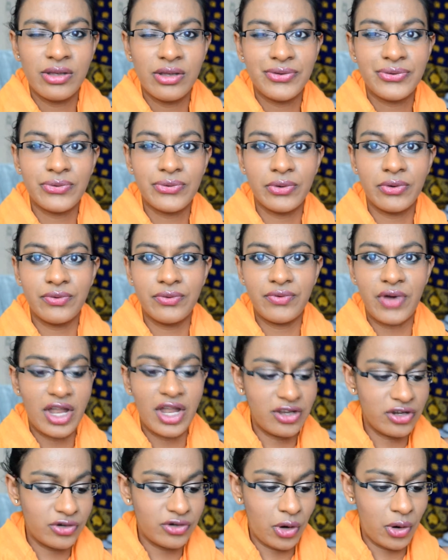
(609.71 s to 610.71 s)
sort of
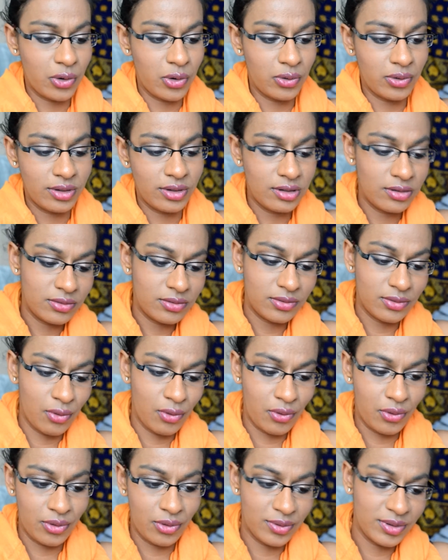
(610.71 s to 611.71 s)
undertone
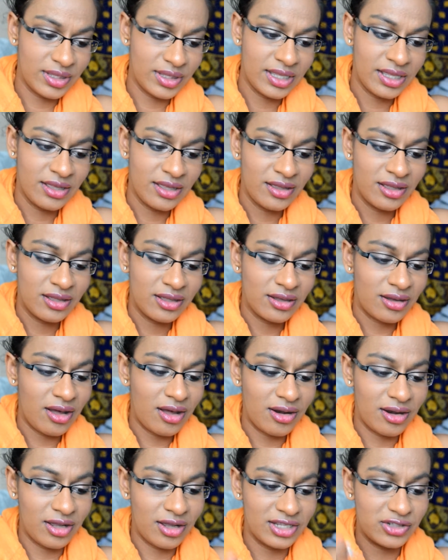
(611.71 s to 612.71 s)
or
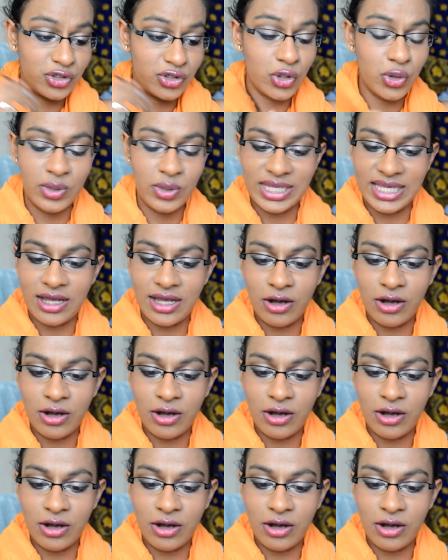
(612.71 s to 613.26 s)
colour to it.